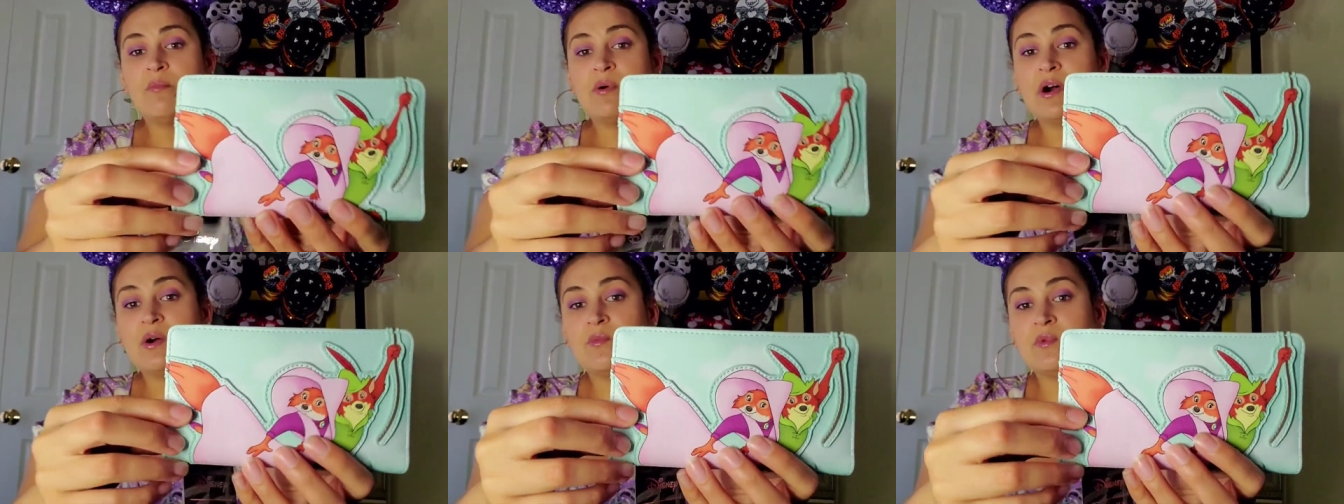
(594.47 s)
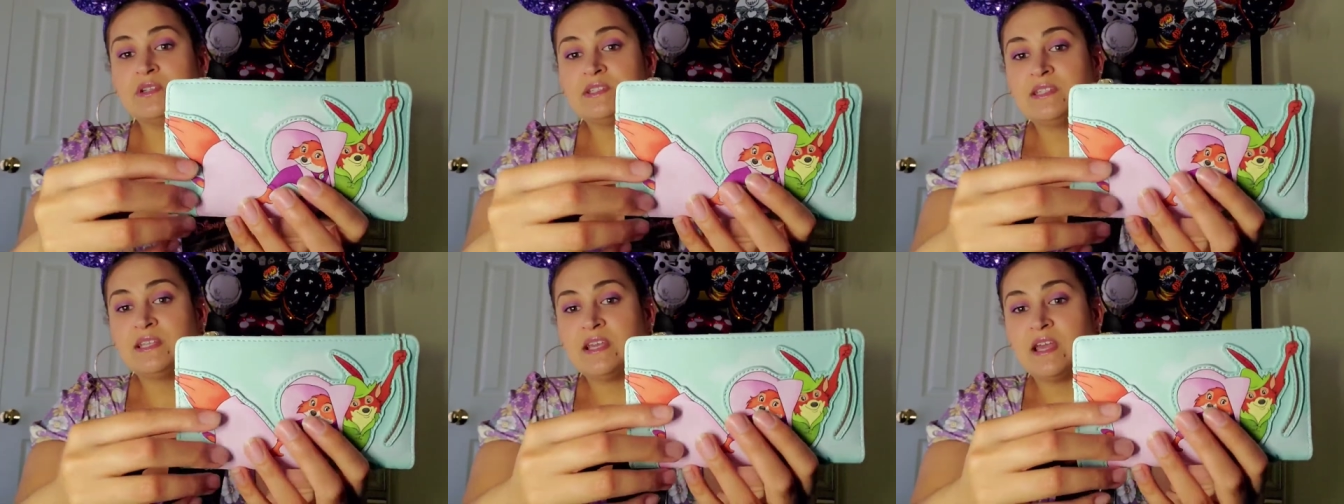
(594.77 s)
But
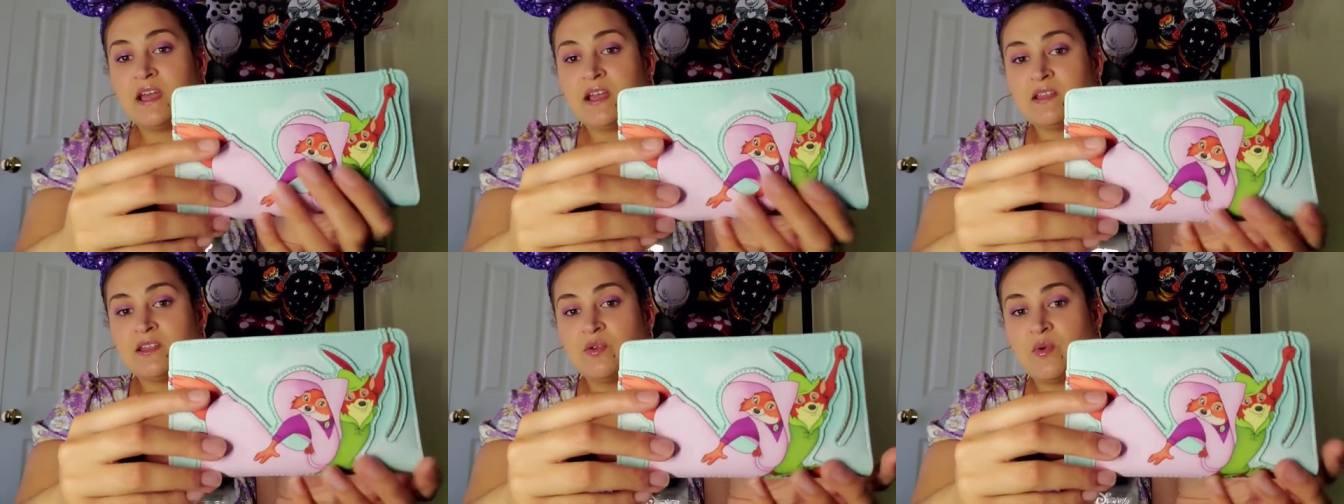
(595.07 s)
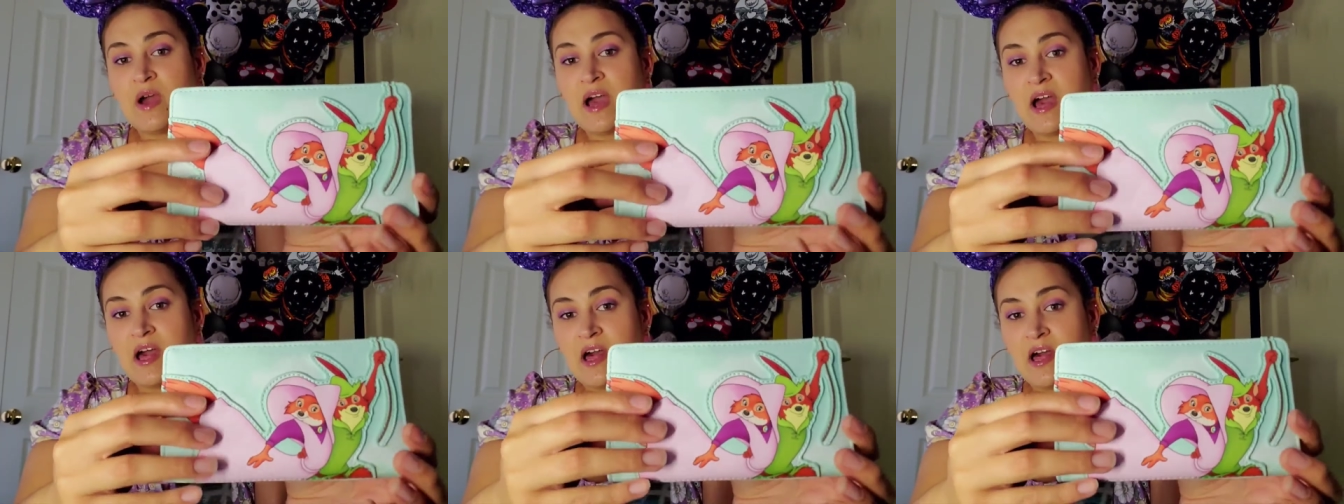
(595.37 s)
once again,
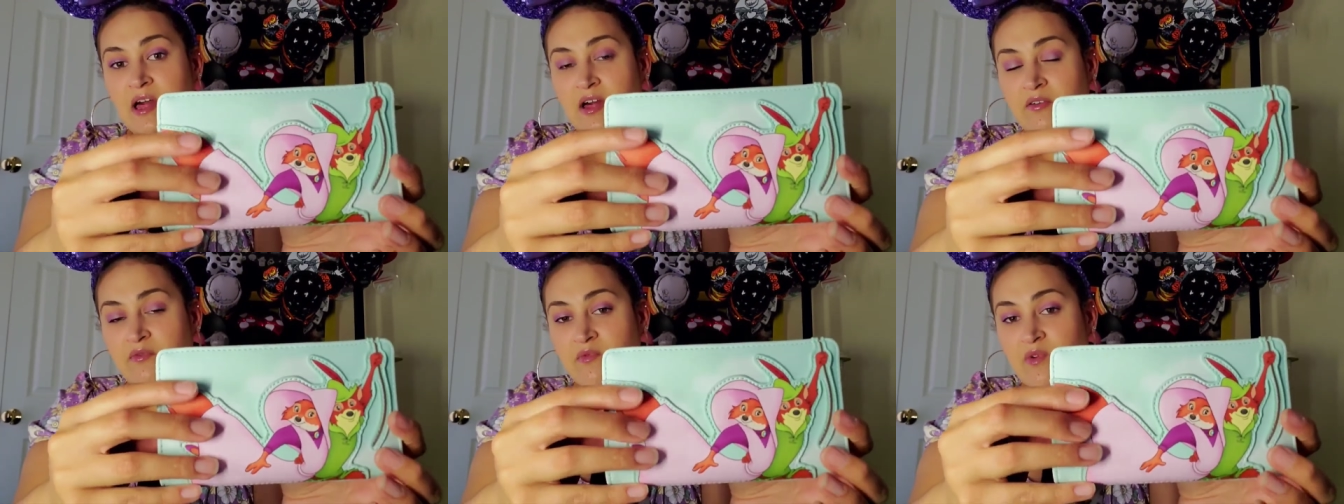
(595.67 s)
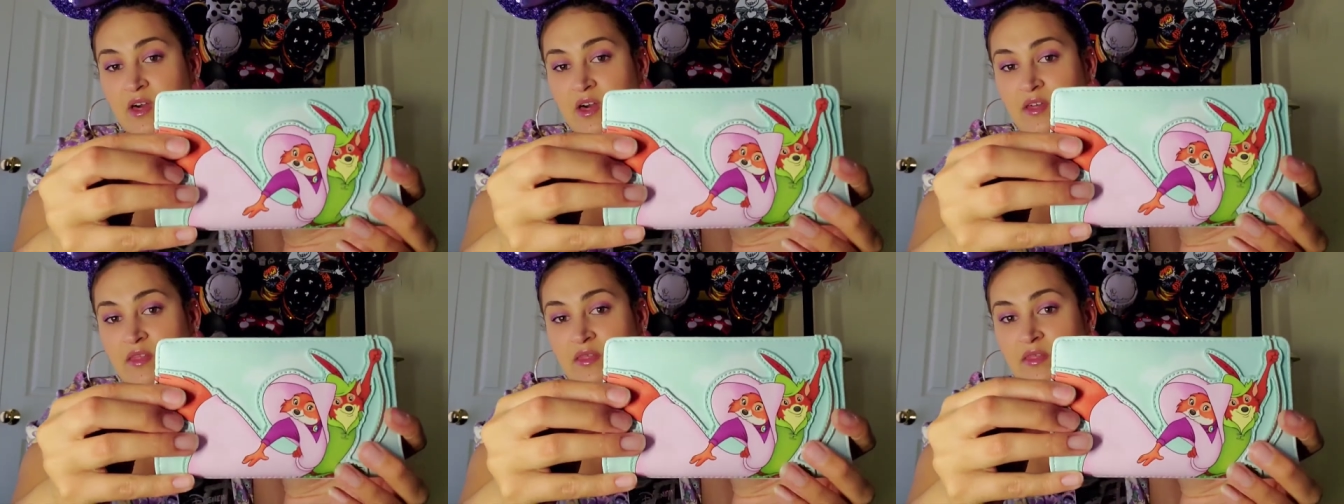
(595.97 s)
you have
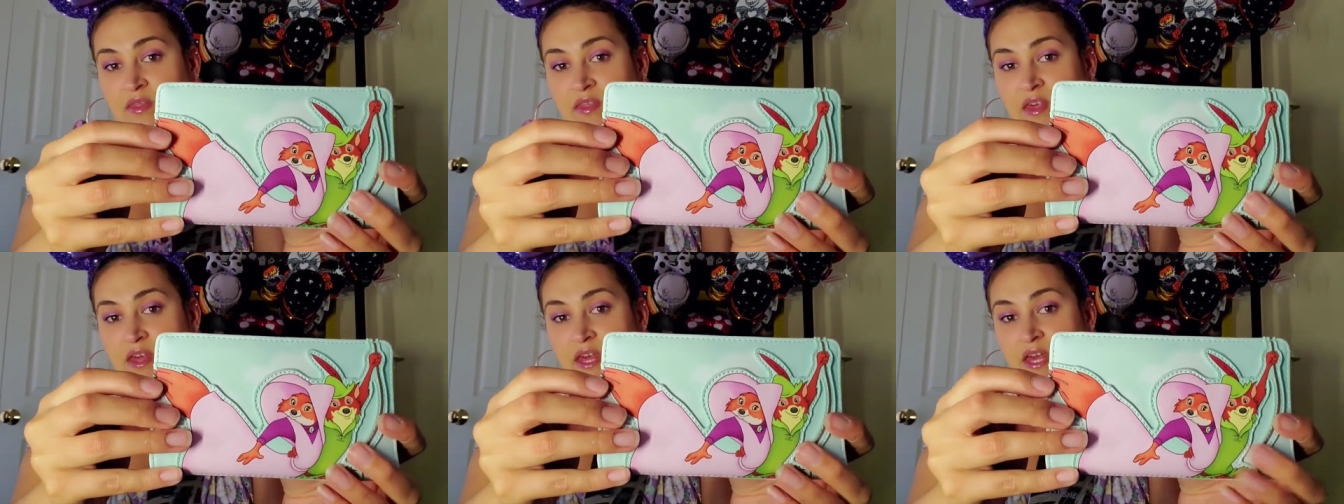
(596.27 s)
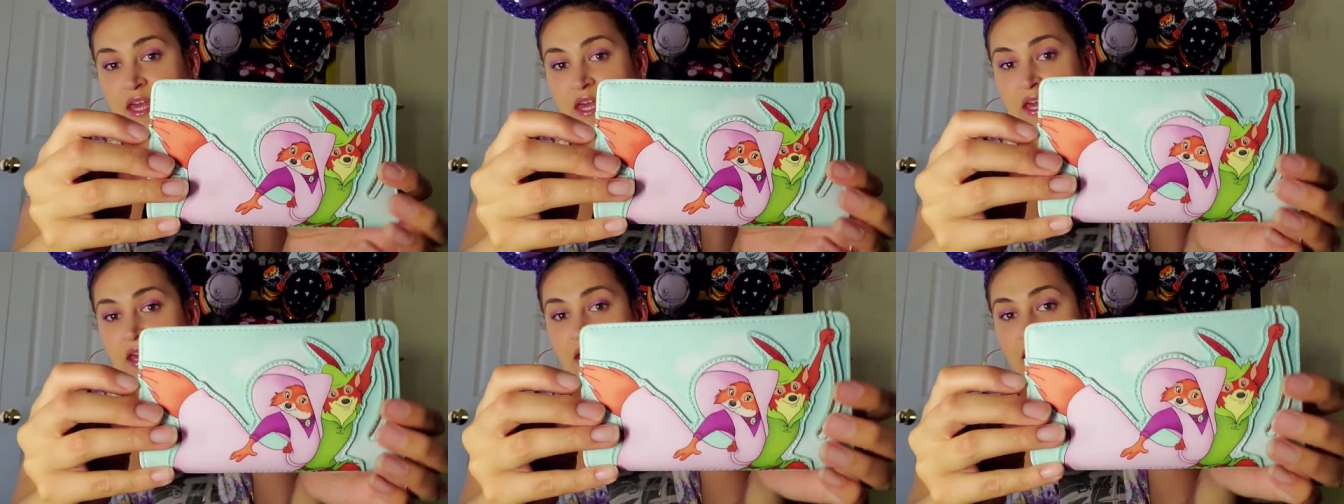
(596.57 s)

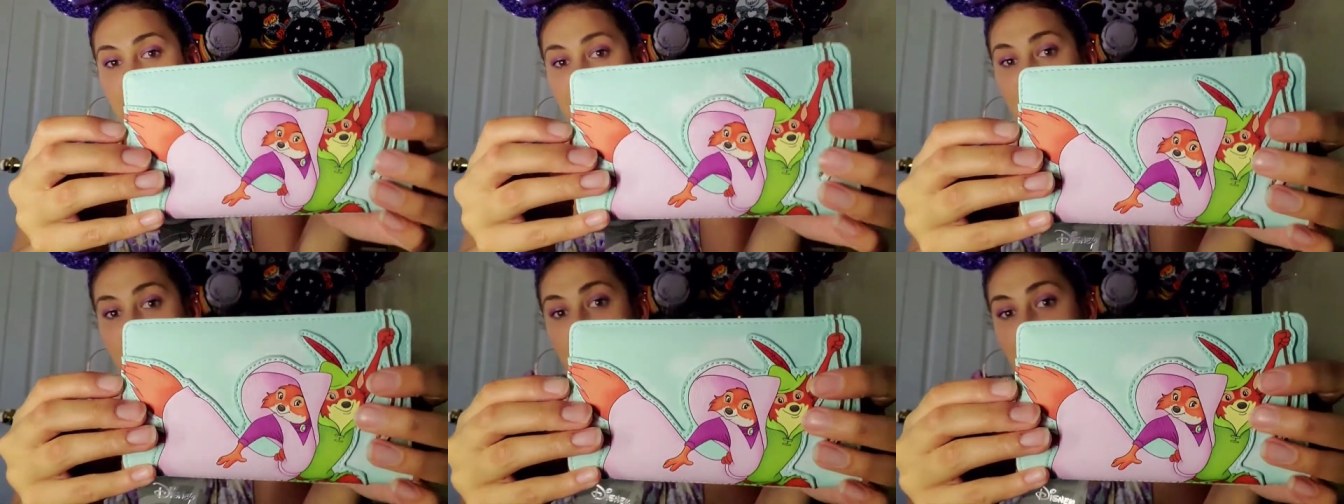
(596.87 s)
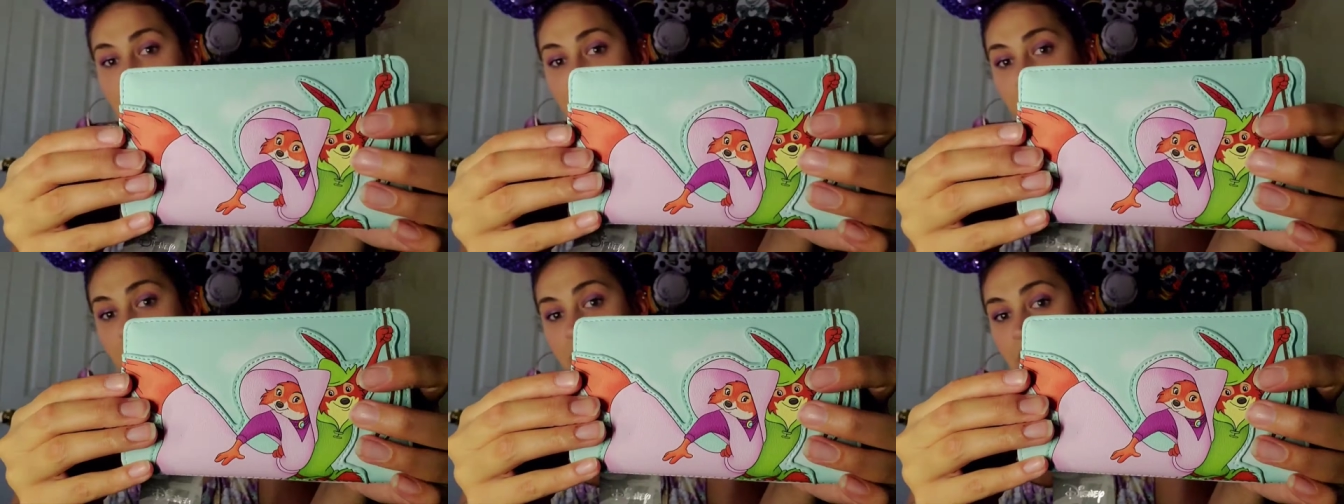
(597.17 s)
the
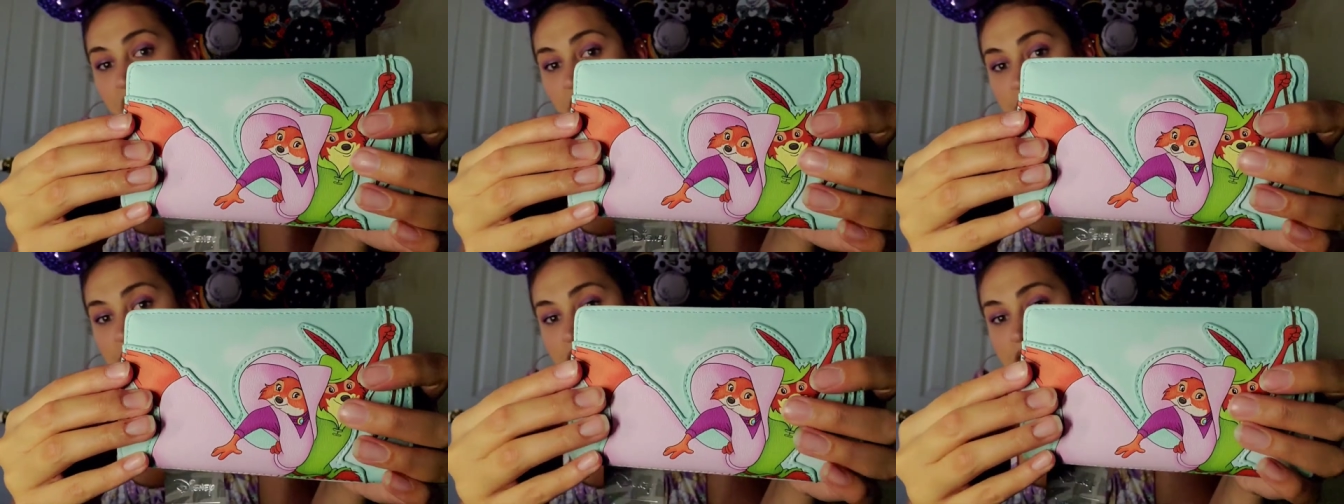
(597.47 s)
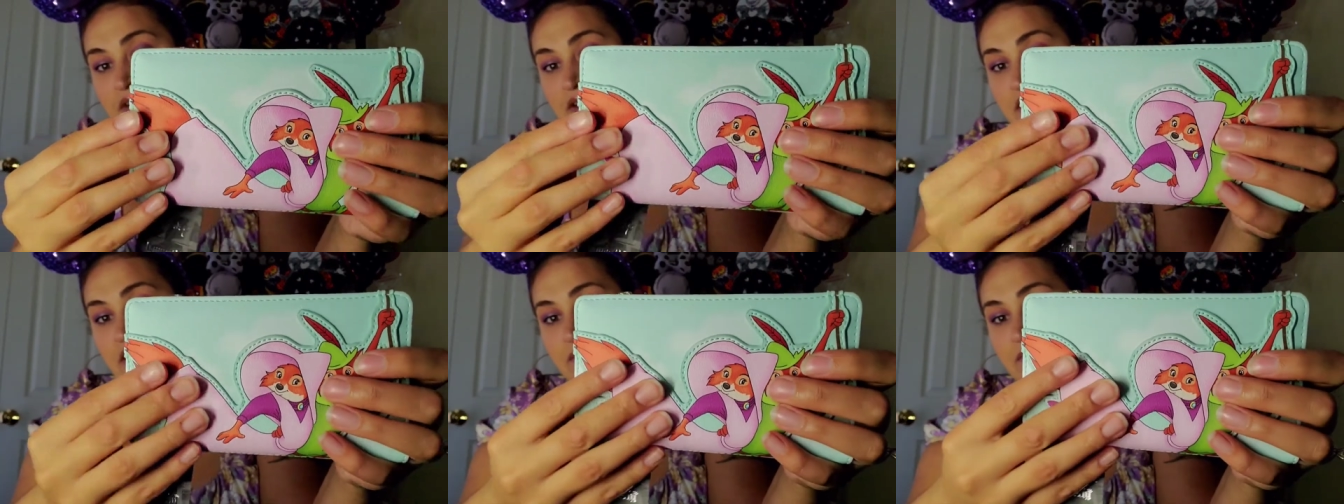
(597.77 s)

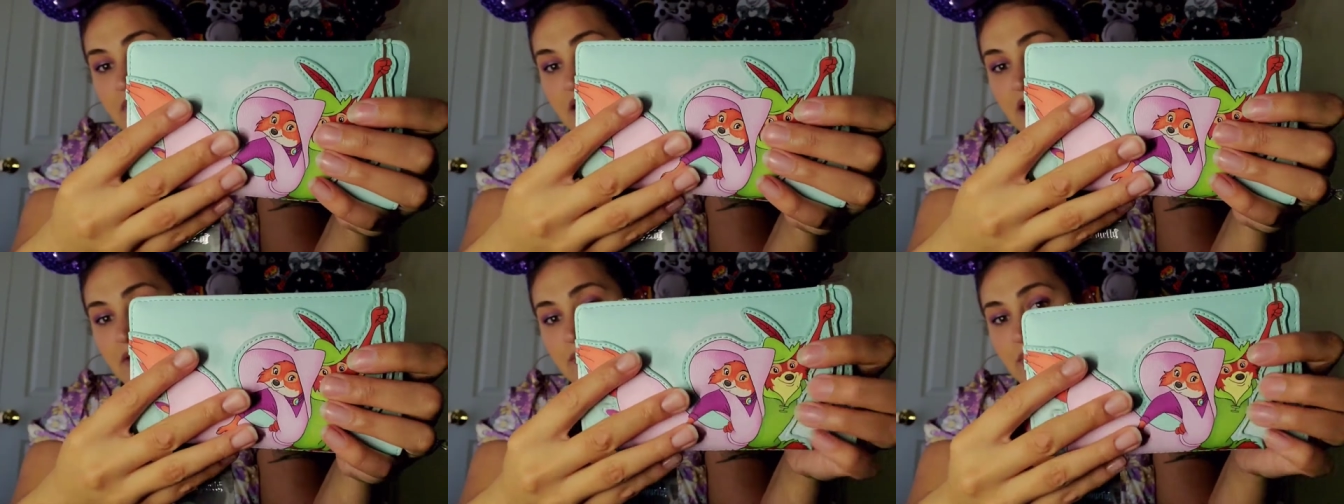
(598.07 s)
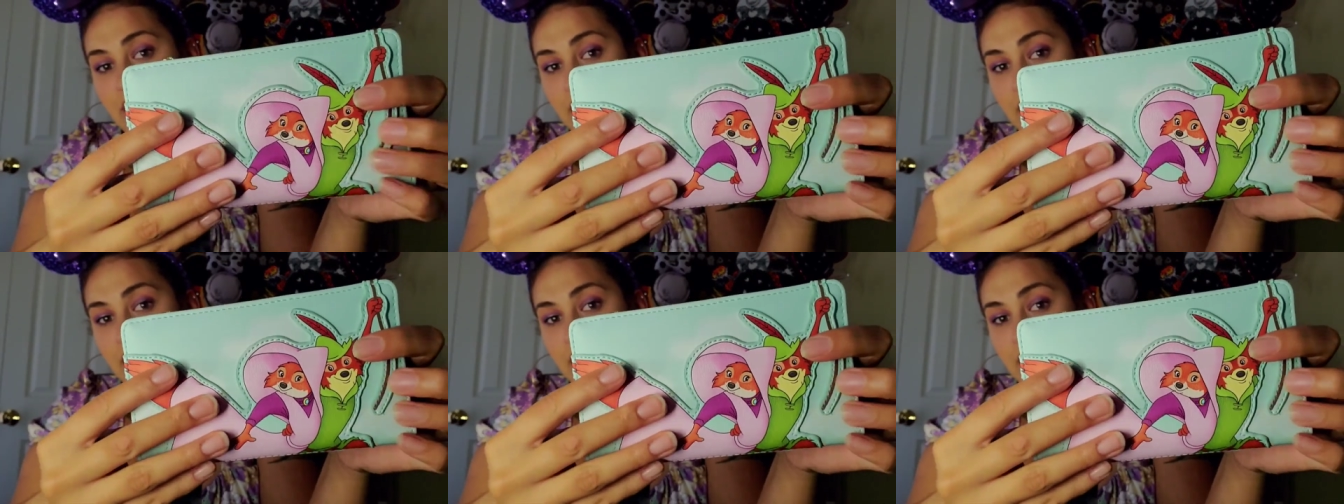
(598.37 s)
Hood and Maid